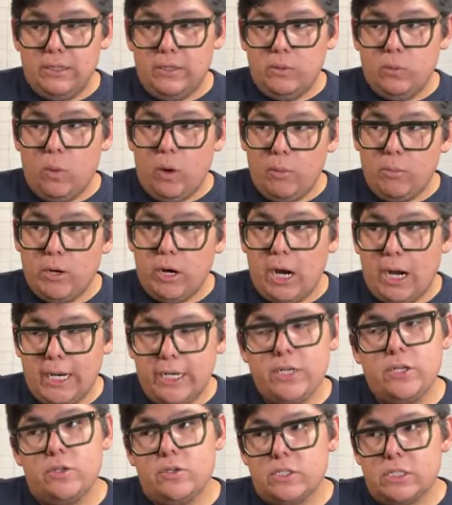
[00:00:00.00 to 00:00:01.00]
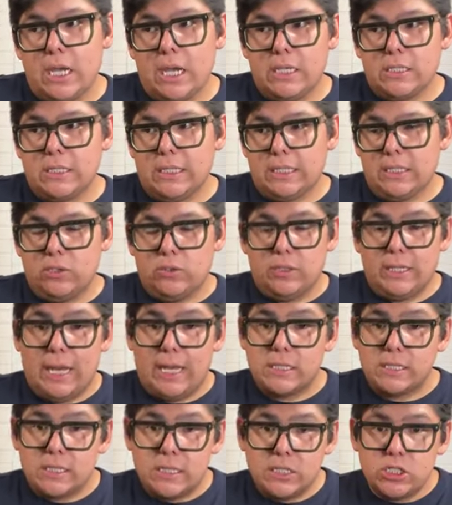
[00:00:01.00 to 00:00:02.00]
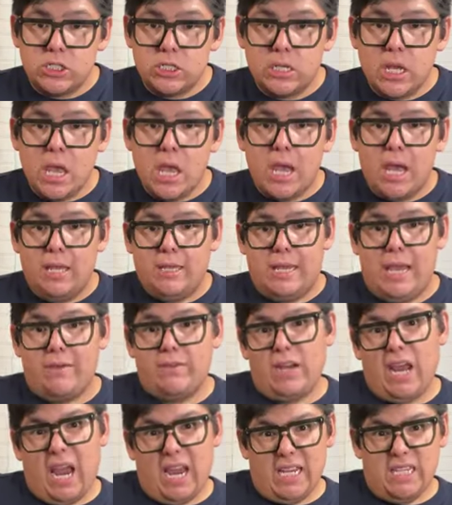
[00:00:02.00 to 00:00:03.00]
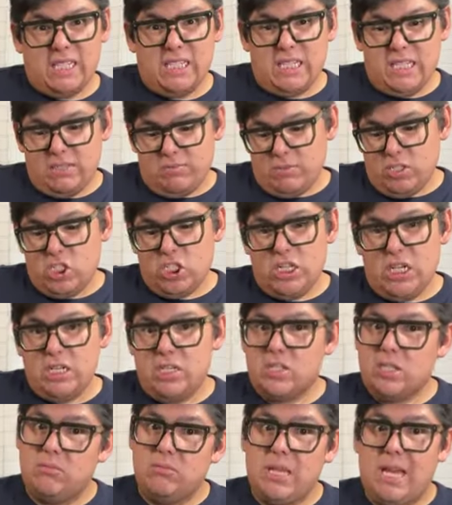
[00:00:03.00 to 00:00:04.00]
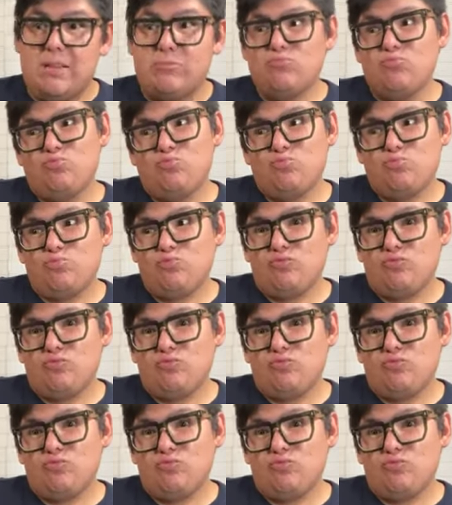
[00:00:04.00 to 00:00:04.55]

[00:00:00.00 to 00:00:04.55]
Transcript: And the Walmart I use has like a little gas station, and they have an icy machine. So I'm like,